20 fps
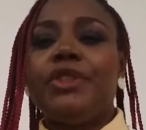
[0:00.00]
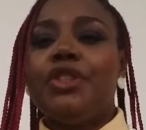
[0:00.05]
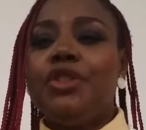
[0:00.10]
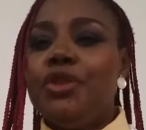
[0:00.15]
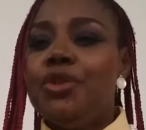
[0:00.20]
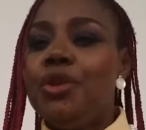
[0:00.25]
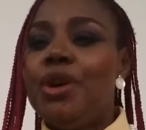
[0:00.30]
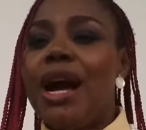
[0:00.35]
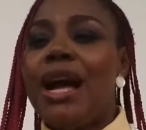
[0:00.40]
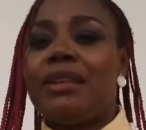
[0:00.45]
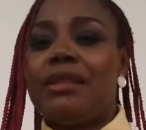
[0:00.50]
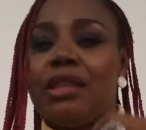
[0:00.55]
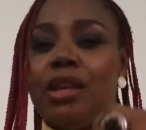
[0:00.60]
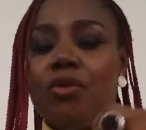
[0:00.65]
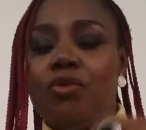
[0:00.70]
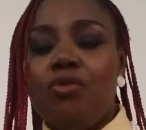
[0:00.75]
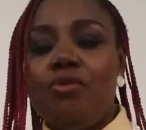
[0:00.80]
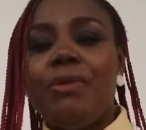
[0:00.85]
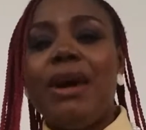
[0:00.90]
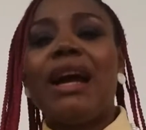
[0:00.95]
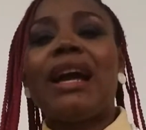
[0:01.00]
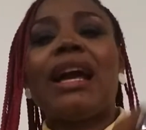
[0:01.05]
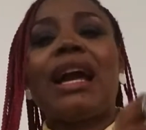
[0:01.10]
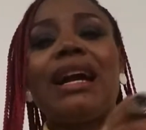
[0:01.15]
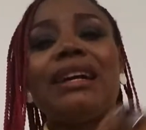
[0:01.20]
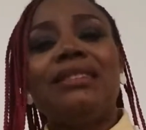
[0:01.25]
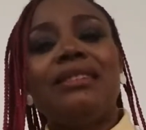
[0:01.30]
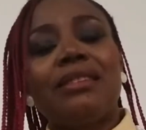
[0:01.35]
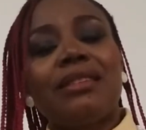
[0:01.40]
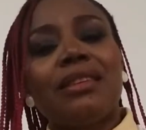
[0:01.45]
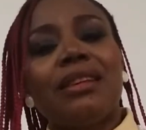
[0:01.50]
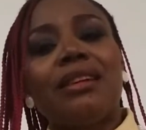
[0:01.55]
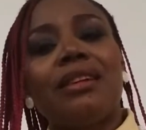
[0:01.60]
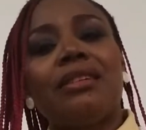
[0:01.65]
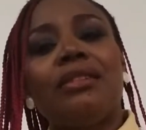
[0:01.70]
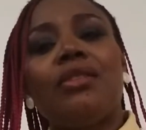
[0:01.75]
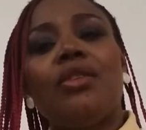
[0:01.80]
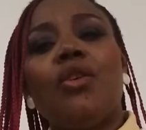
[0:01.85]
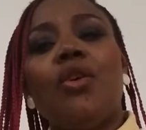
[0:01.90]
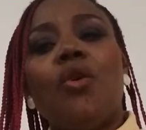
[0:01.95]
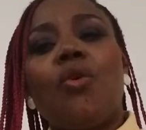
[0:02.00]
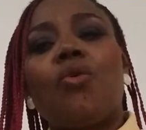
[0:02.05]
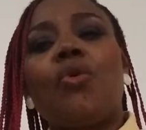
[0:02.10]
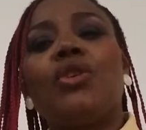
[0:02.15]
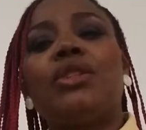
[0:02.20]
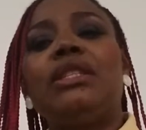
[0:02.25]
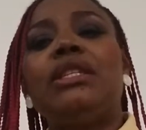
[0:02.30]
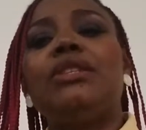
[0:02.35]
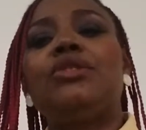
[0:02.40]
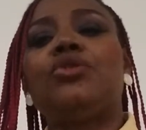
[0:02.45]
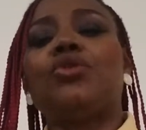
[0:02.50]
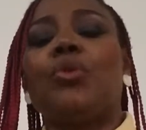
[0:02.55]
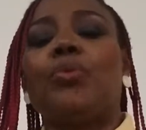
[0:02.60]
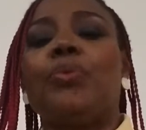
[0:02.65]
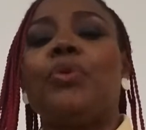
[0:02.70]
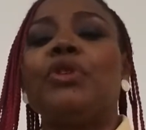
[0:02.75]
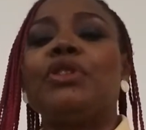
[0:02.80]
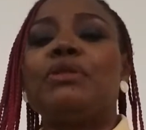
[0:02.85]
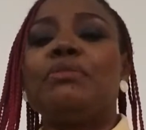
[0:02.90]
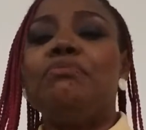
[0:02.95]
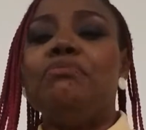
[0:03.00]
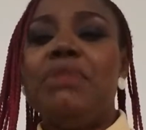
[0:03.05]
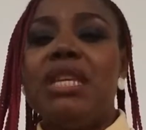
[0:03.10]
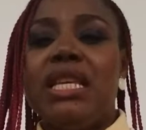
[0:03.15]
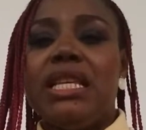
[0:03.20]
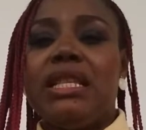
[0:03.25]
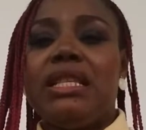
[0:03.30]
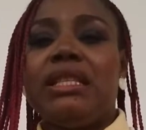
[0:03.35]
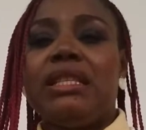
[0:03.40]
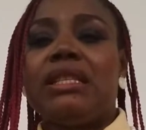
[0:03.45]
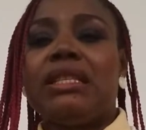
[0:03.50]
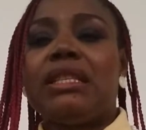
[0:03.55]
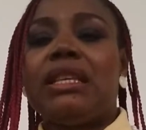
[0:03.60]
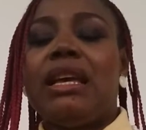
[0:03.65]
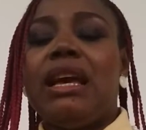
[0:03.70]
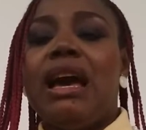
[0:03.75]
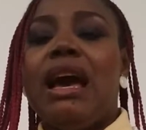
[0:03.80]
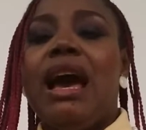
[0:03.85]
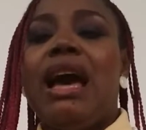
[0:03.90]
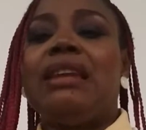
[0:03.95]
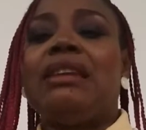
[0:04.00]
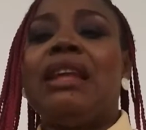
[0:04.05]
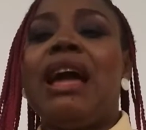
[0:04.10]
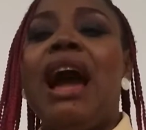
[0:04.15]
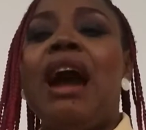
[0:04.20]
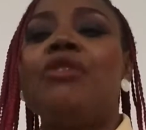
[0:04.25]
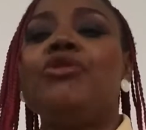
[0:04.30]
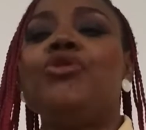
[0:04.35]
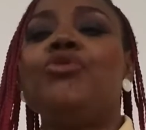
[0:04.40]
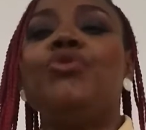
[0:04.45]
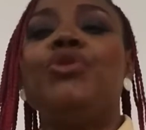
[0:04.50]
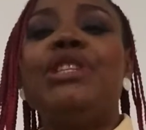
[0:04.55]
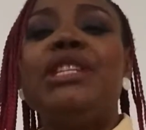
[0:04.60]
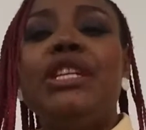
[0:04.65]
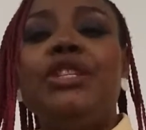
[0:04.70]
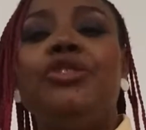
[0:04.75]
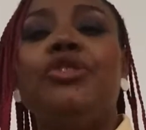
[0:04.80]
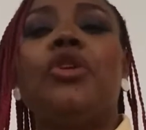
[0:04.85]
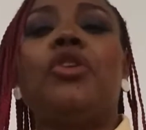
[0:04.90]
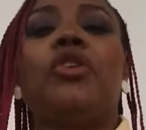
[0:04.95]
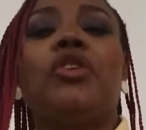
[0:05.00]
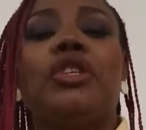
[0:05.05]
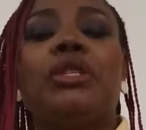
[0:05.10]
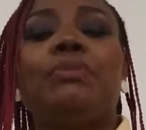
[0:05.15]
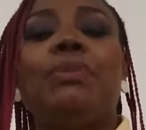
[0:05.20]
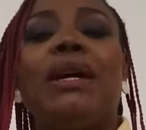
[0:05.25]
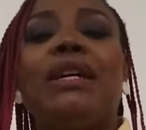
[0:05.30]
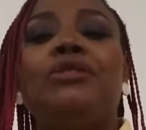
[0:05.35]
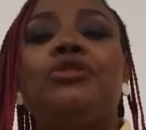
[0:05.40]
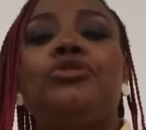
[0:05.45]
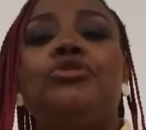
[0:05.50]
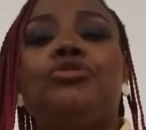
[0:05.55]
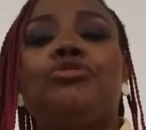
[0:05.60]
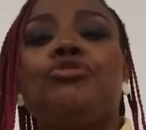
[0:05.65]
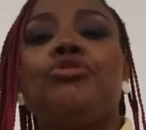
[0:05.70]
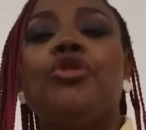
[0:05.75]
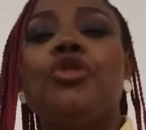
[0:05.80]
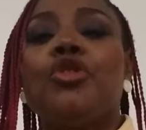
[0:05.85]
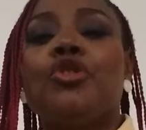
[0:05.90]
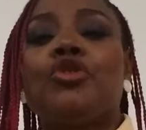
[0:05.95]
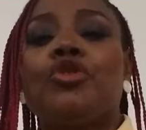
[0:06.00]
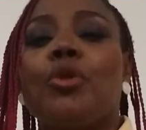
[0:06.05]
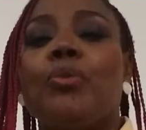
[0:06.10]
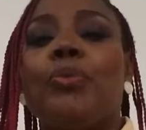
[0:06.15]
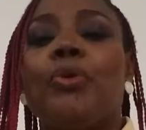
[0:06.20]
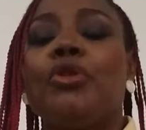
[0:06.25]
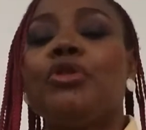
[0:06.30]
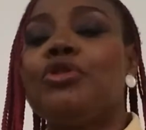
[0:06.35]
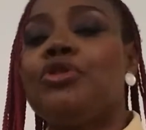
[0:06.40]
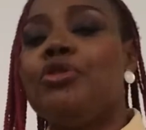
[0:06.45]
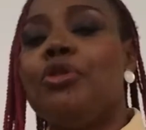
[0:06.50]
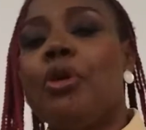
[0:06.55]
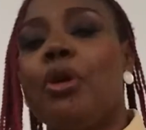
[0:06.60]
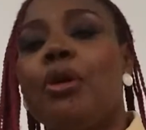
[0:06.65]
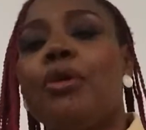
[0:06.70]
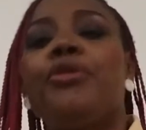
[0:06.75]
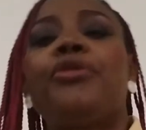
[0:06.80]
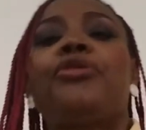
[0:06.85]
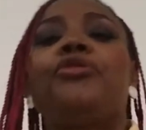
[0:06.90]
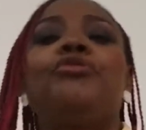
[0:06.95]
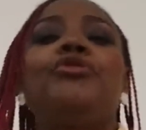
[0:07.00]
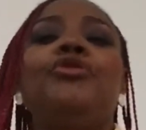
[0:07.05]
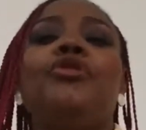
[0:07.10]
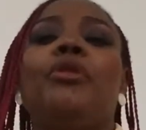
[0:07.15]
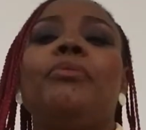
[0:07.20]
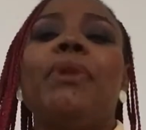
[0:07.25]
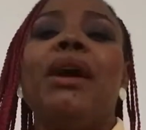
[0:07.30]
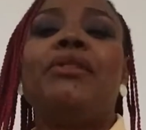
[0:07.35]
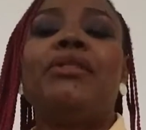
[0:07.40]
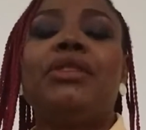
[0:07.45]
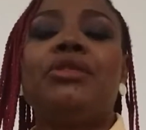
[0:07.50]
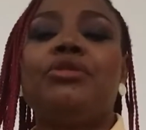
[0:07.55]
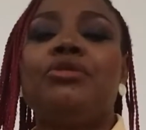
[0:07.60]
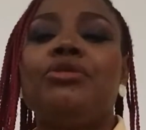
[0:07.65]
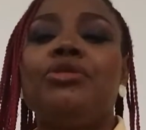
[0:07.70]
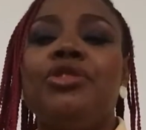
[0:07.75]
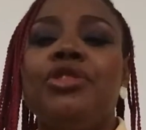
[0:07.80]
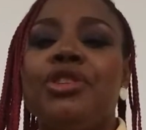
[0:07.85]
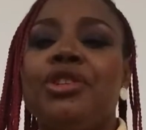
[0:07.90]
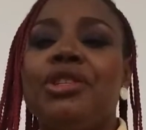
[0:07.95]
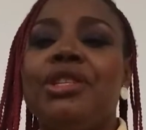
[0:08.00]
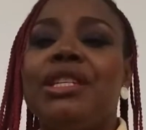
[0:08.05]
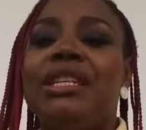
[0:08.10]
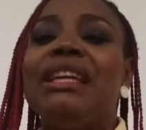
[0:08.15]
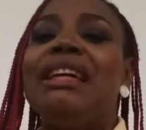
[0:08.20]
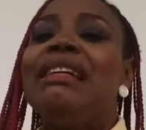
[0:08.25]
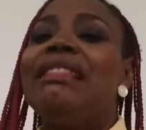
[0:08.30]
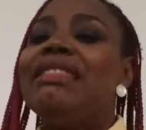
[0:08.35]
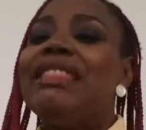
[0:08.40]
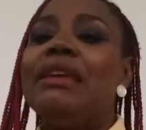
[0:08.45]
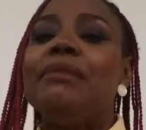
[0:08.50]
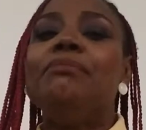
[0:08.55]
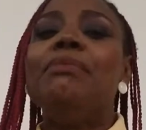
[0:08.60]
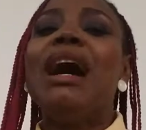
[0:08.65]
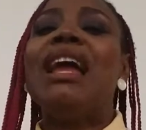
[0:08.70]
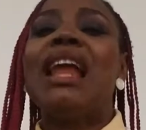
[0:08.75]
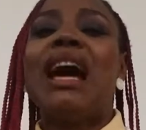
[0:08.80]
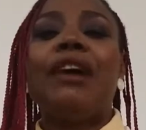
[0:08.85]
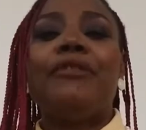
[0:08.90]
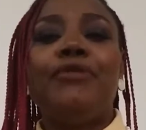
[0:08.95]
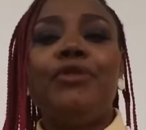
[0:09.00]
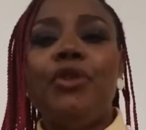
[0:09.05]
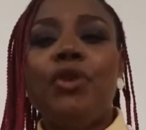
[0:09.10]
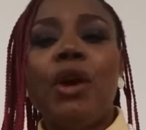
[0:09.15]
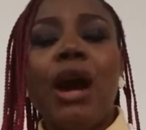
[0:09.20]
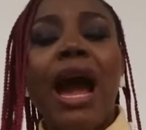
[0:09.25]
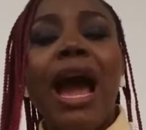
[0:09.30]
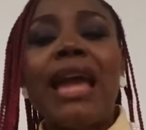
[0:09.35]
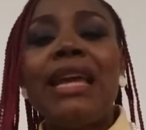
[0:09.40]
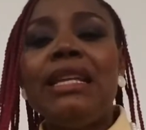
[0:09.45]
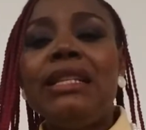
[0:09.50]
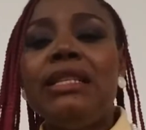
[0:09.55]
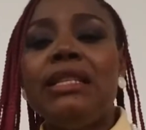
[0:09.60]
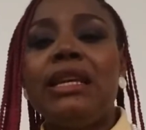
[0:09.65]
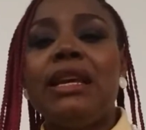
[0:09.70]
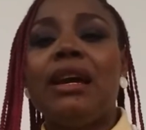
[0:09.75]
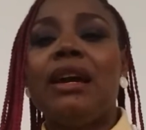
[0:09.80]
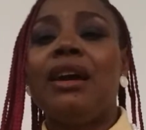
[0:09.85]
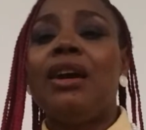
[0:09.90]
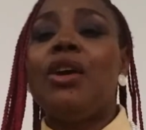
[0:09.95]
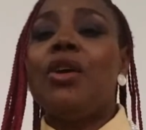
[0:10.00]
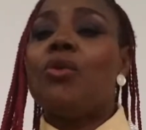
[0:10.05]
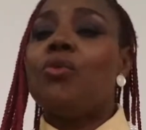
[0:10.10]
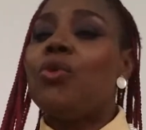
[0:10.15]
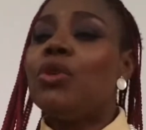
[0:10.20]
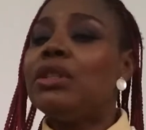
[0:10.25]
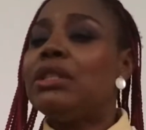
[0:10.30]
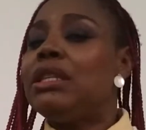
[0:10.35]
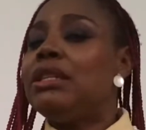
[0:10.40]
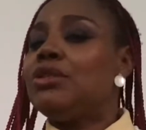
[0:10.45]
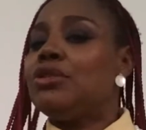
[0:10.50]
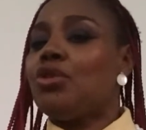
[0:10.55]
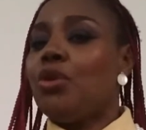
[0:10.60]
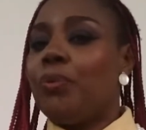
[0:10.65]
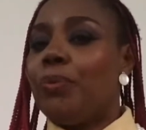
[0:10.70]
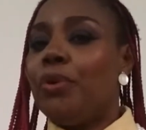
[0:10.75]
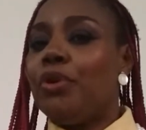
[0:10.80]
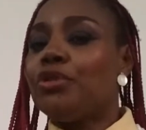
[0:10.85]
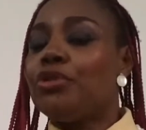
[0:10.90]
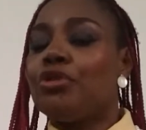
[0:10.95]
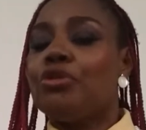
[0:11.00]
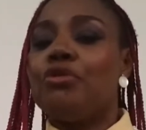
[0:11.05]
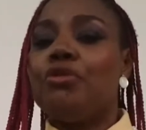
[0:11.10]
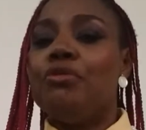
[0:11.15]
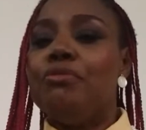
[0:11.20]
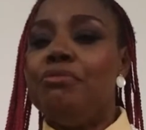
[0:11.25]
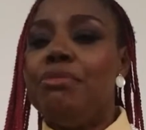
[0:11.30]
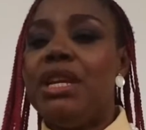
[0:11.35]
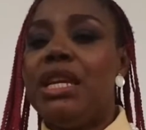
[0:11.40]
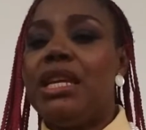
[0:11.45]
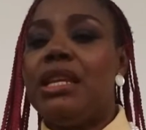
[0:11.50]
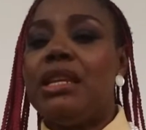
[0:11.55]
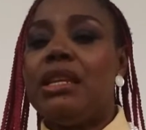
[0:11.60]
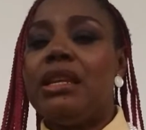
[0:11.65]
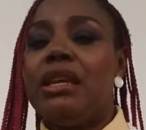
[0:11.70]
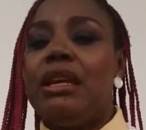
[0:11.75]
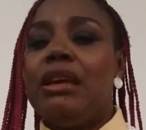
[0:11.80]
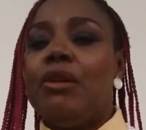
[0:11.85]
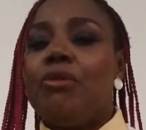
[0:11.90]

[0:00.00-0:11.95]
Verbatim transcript: You as a woman can't tell what this support means and how you will need your husband to support you all through your marital journey. The man have no idea what this support could mean.